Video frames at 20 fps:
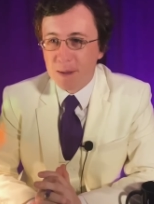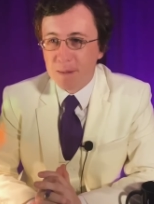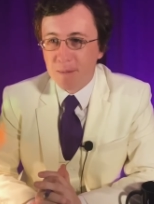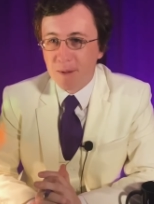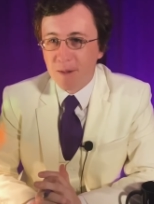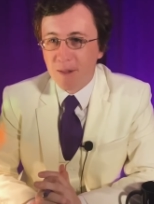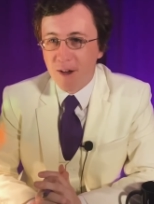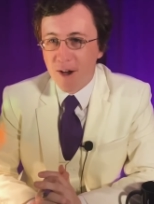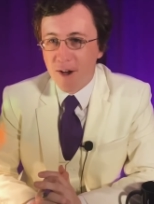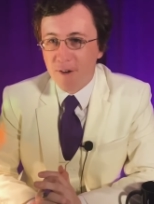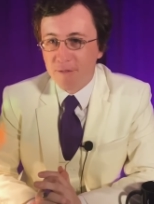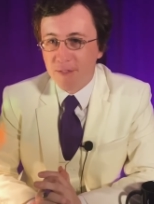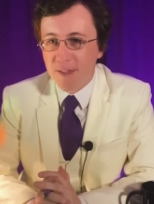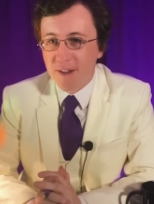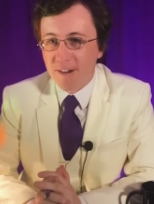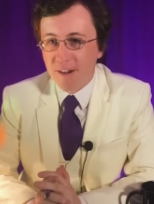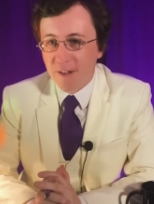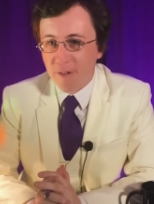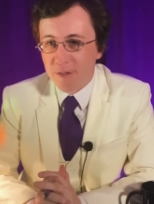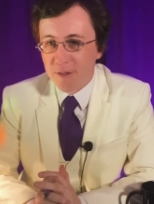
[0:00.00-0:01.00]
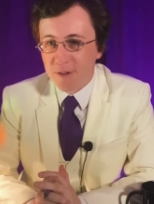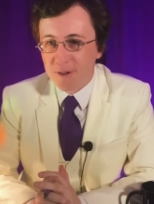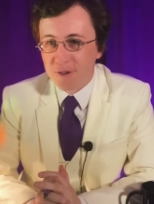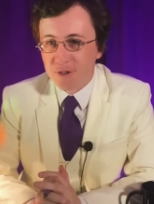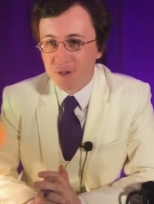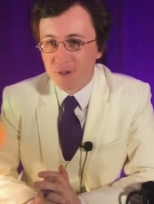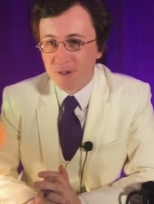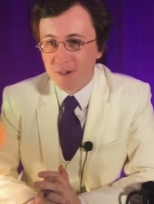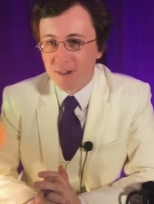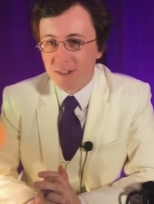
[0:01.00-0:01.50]
of people off their health
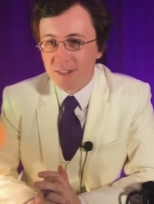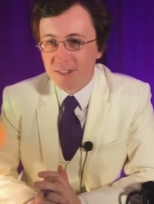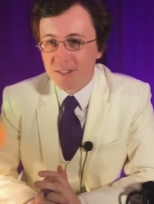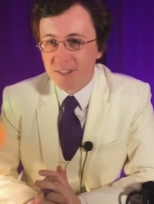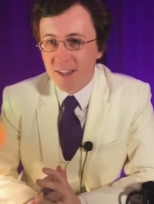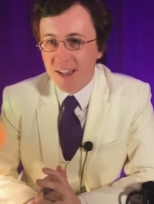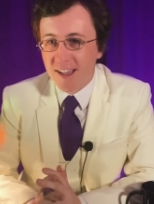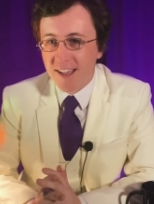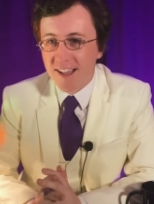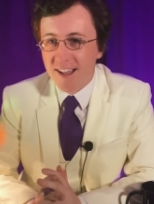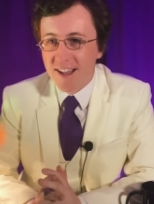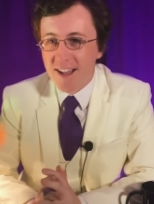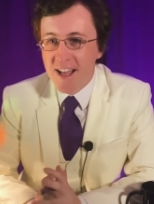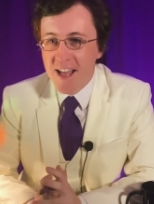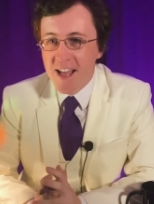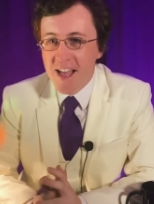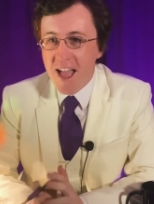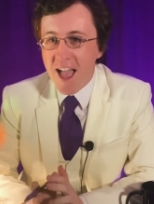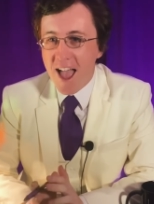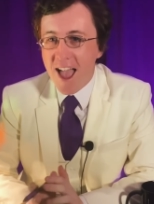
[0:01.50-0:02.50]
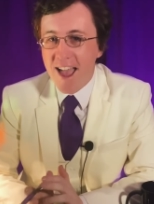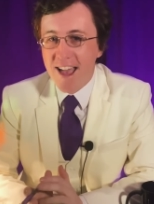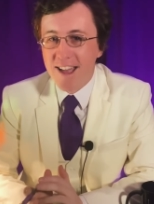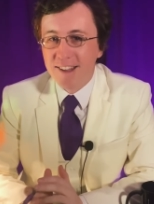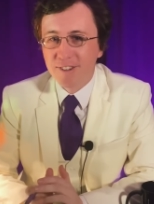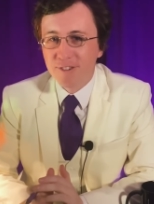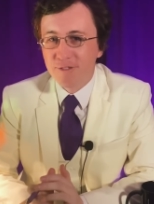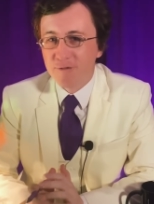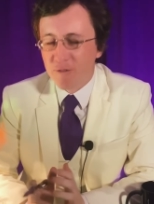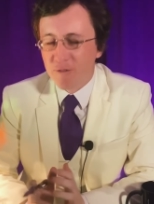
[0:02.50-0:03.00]
insurance,
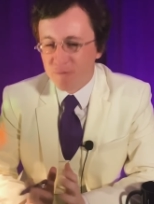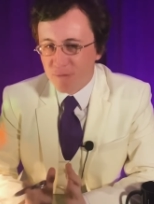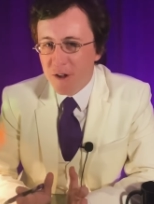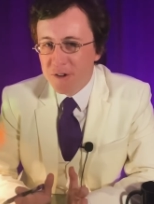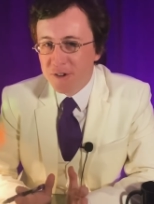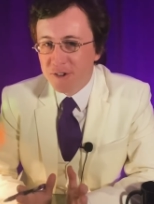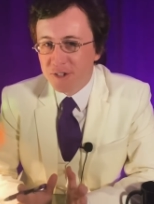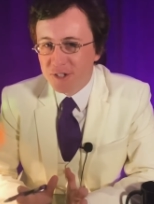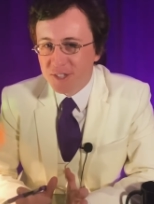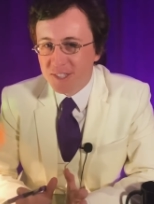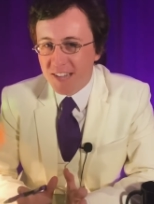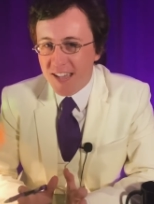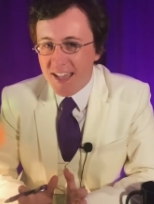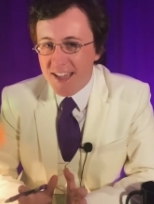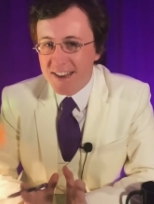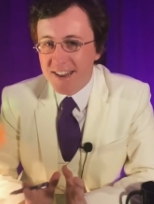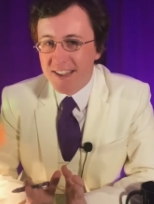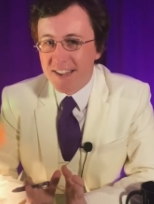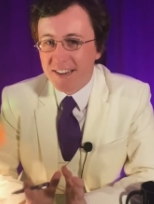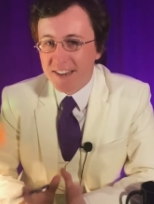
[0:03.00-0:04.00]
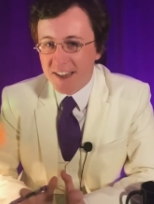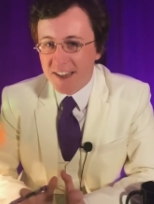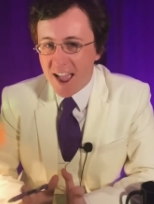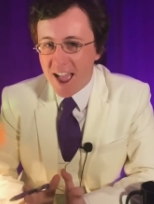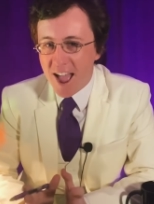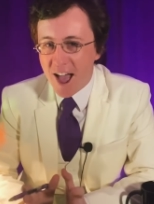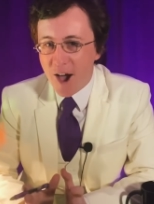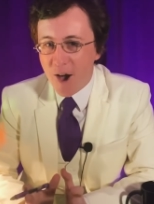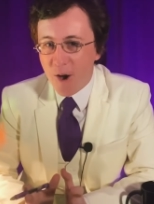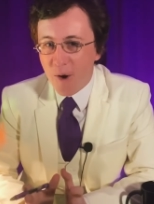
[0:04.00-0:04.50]
and understanding
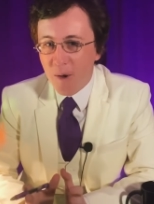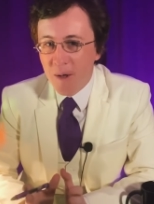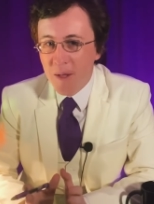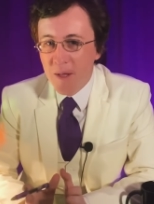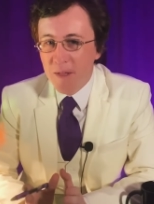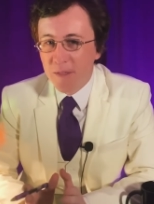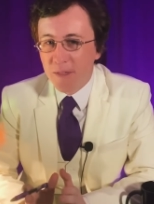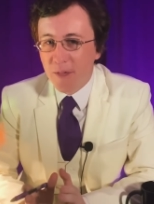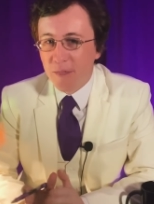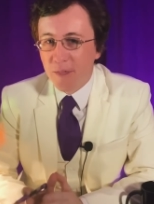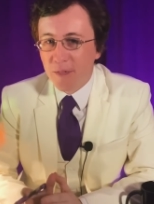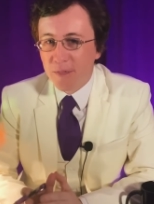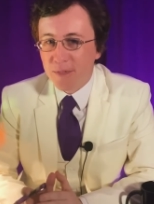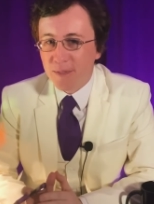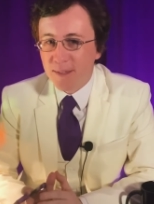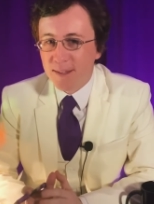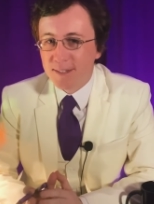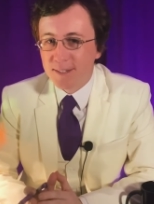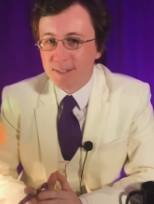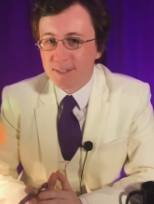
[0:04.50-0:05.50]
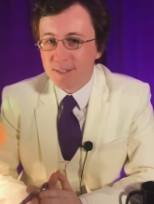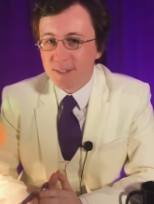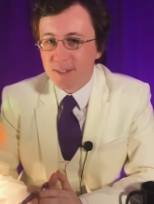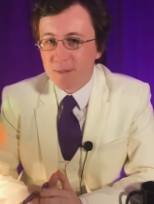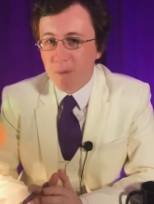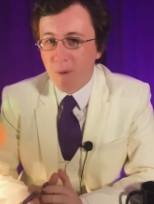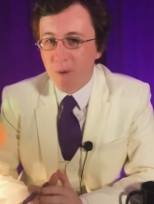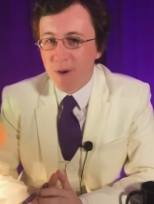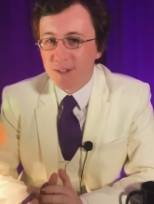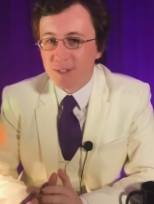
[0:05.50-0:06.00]
now that
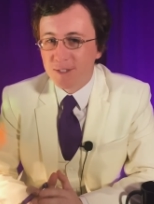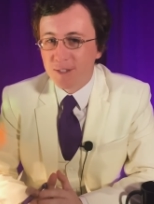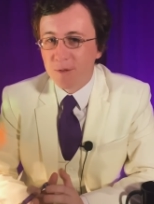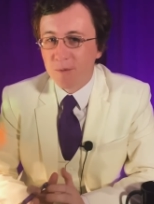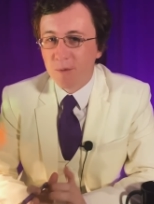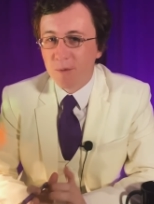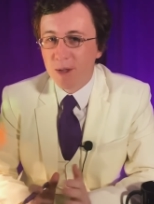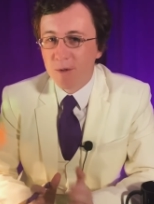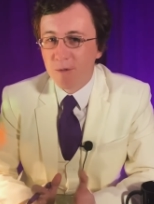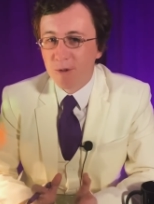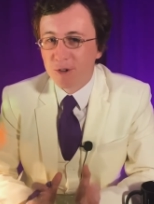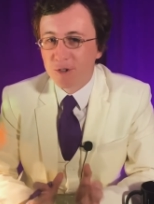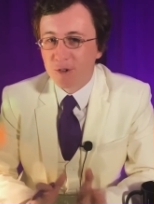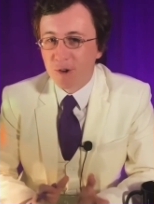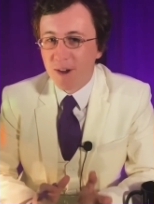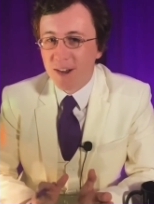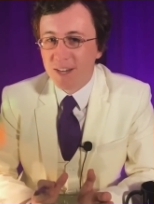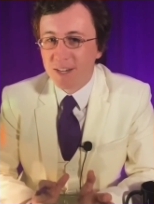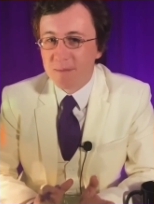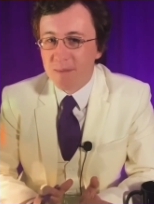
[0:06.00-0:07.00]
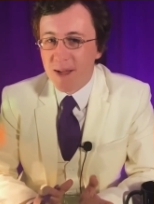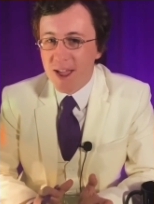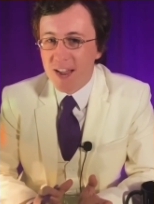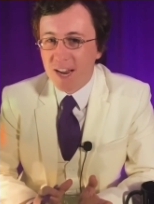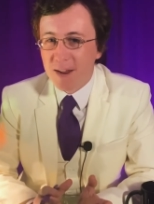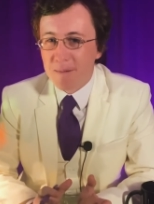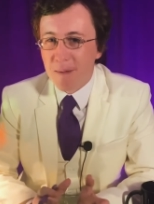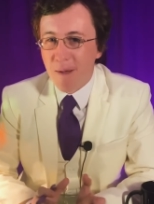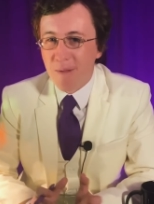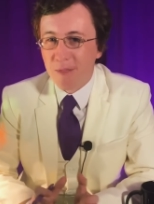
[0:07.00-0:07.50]
the points that we were trying to
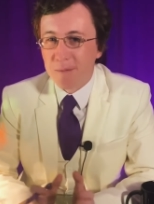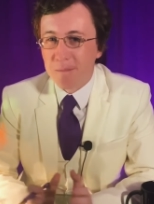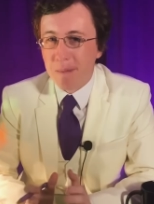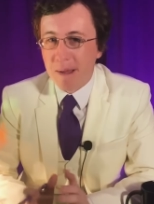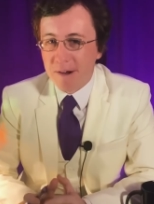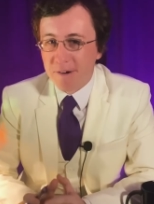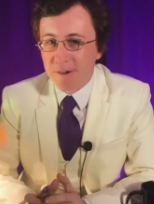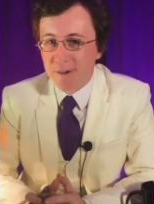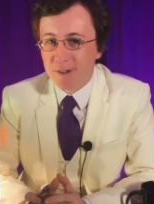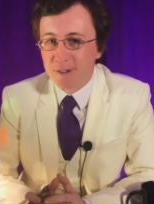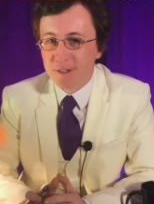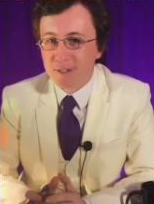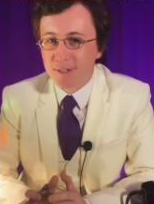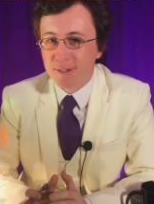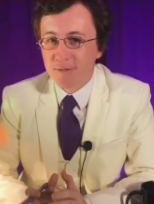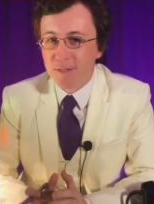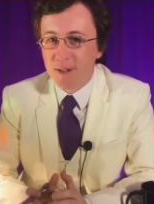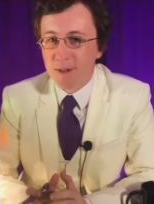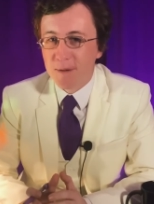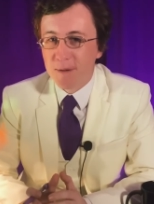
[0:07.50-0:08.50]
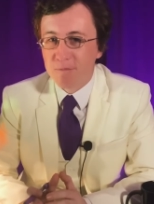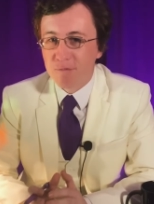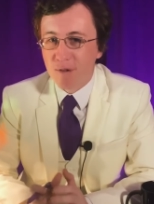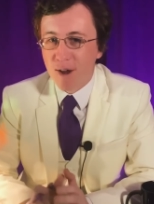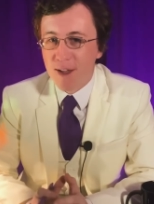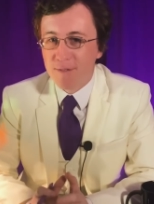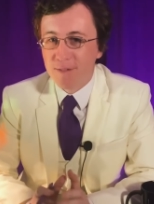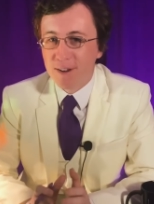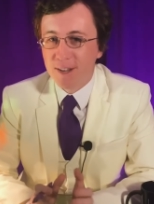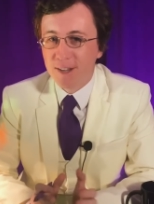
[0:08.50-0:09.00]
make about the perils of the
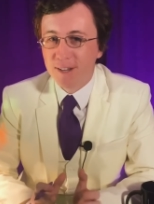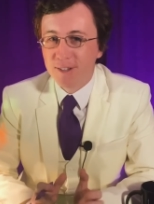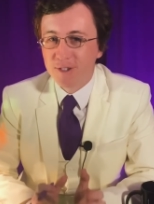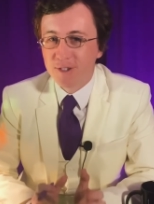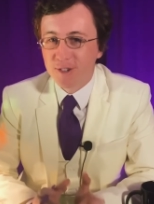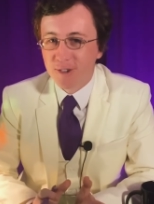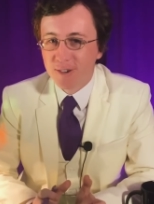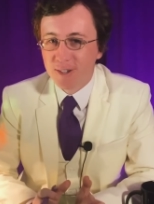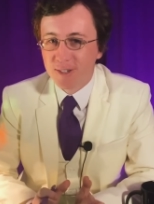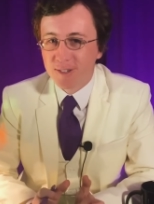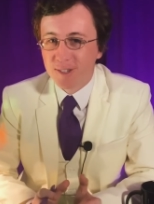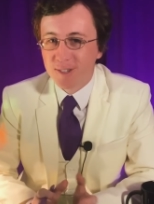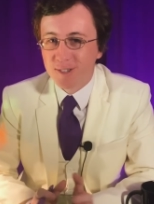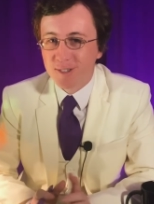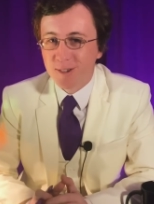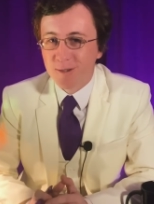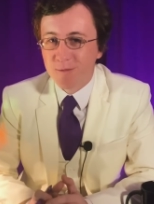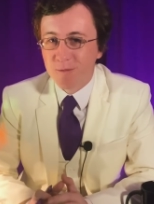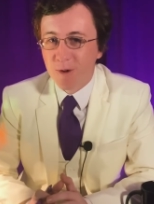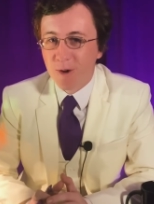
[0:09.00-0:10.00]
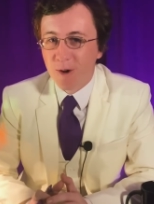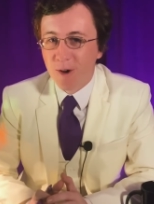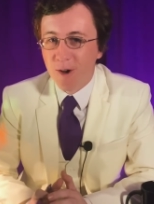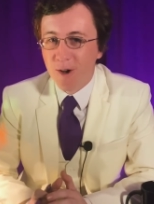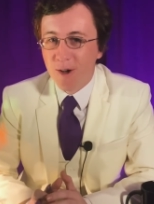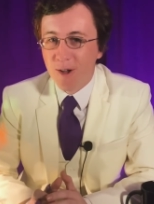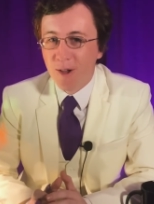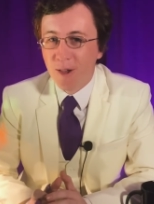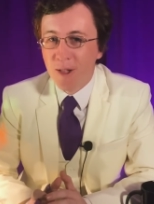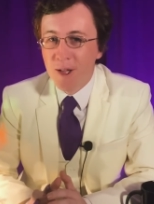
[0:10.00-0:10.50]
private insurance system were
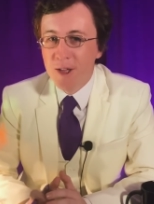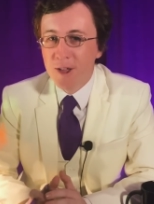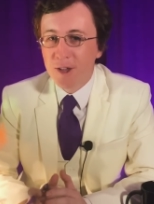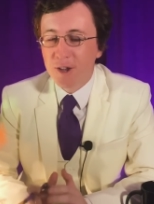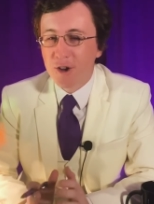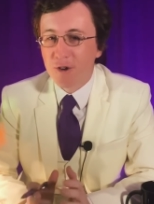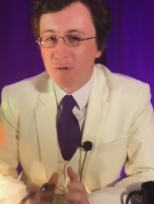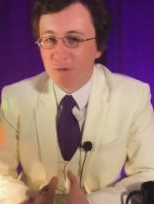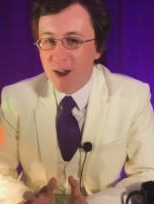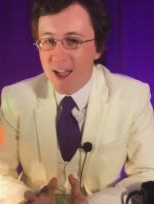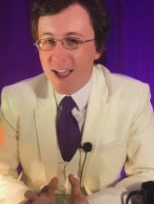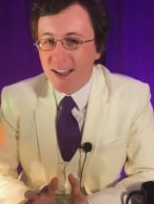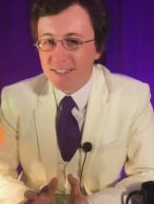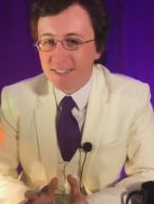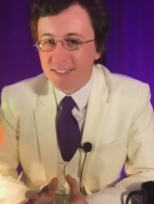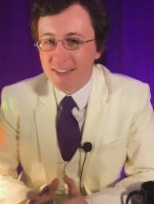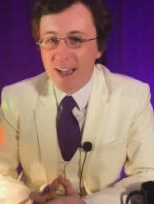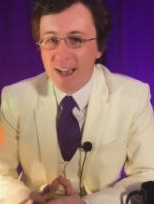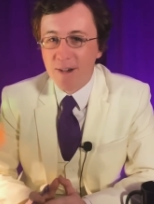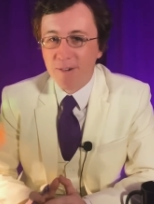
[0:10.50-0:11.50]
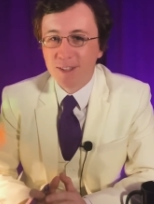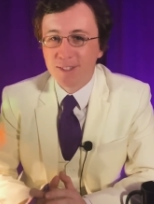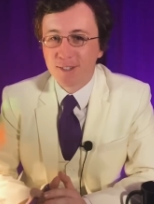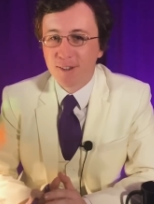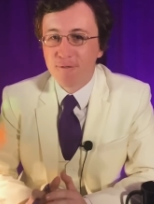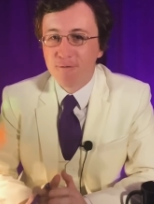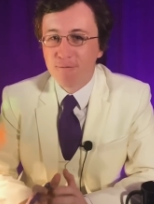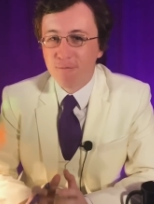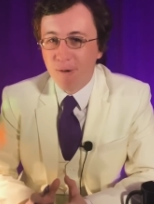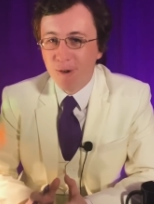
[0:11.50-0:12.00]
all correct. Now,
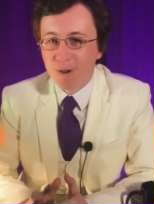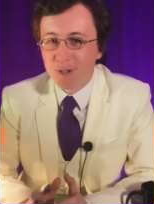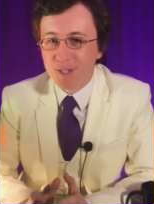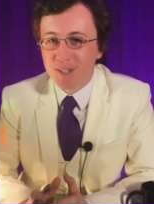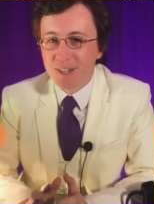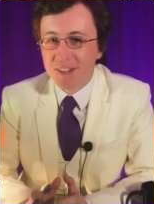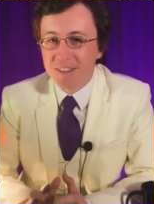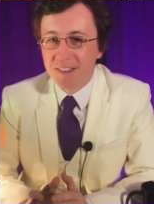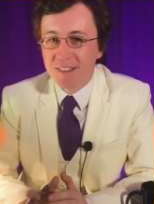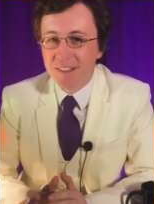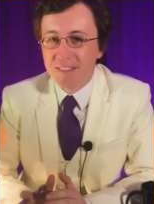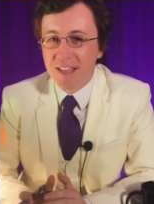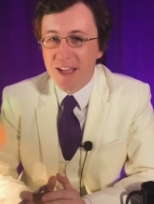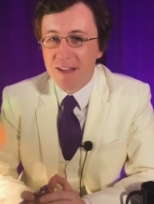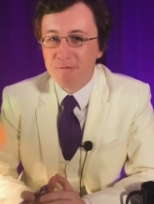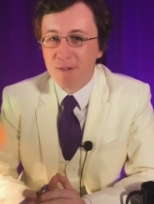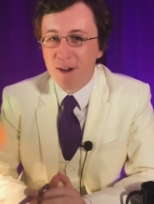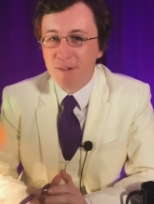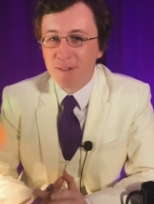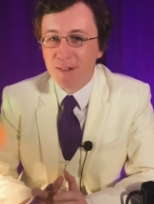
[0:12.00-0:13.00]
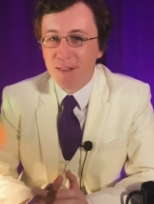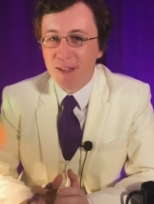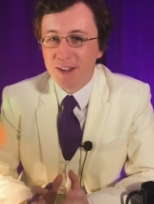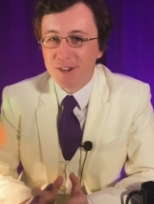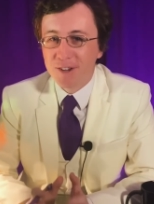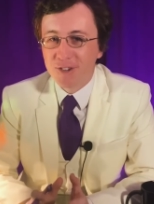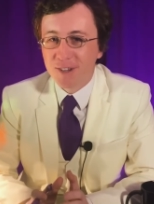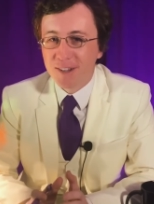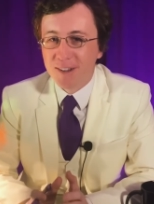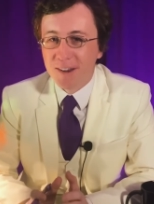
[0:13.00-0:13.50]
it's unfortunate that
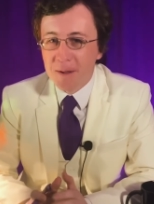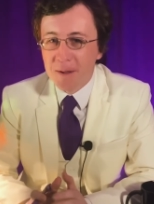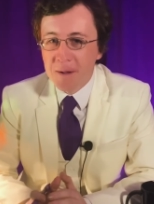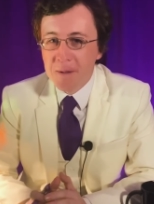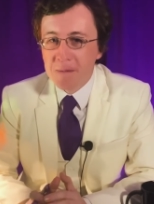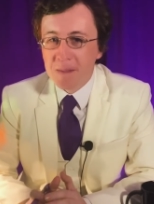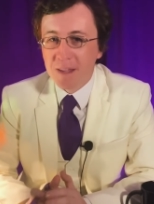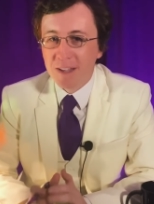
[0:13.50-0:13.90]
revelation